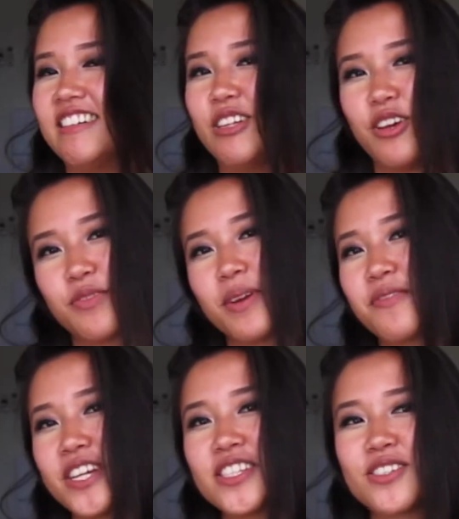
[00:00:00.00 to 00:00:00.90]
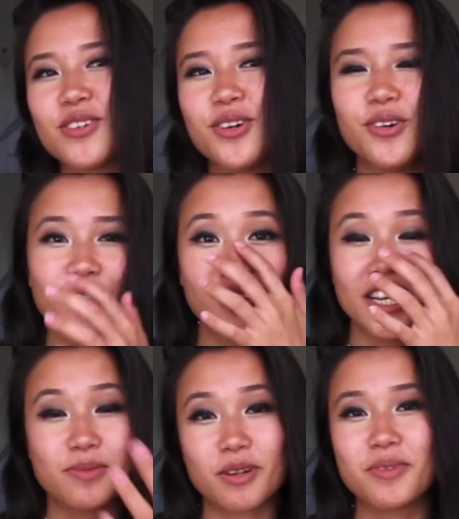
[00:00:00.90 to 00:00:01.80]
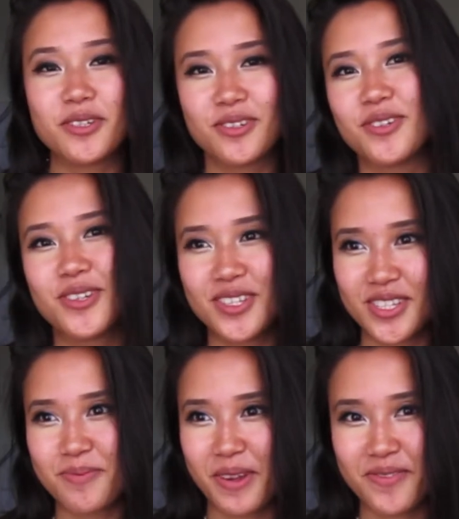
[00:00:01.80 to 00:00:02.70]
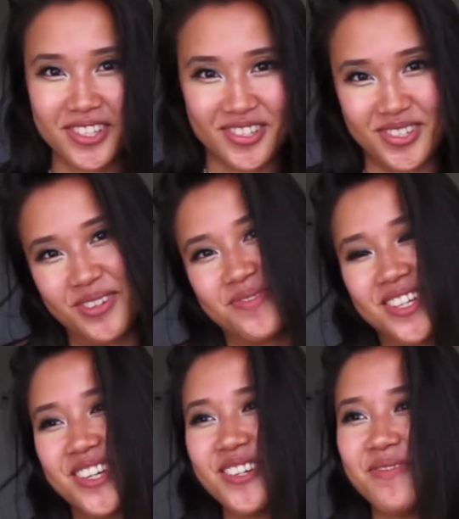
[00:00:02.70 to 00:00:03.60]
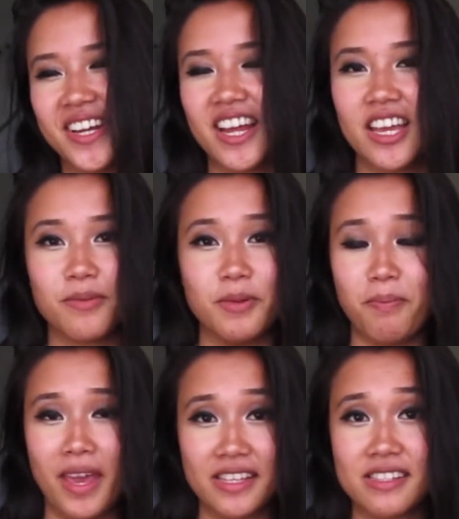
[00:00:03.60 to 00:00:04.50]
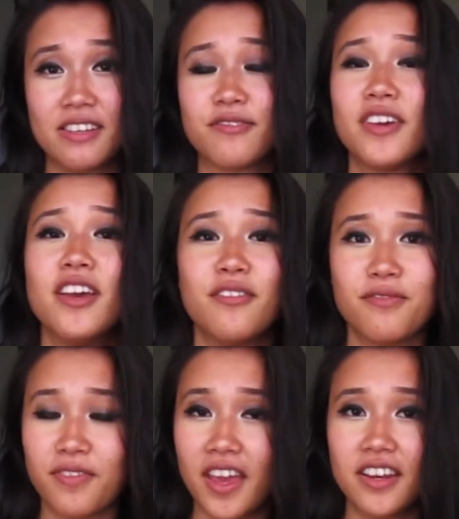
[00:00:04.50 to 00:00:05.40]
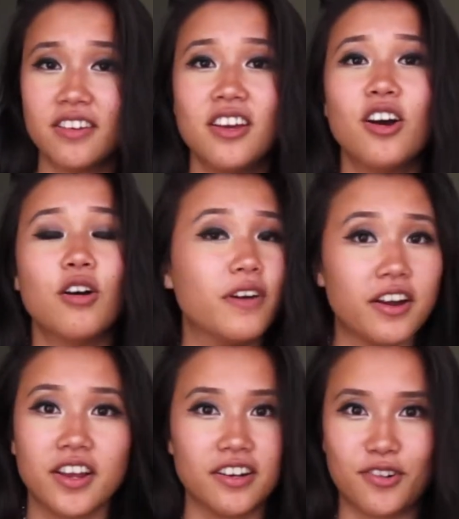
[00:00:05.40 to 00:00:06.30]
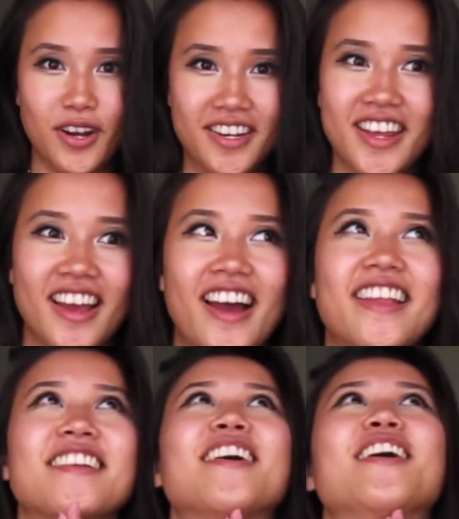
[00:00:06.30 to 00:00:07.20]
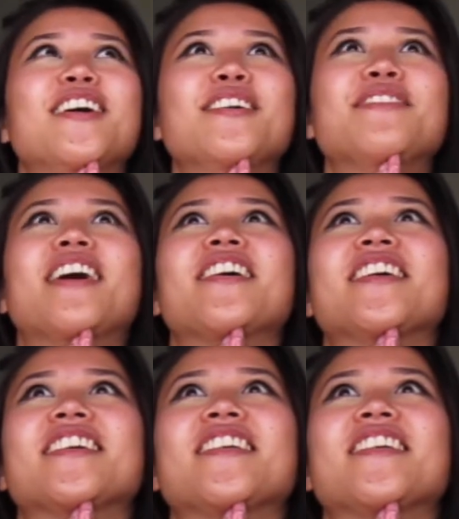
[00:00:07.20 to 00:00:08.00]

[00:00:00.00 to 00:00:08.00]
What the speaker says: A lot of my friends know, you guys probably don't know because this is my first YouTube video, but I am a massive fan of Ariana Grande. I love Ariana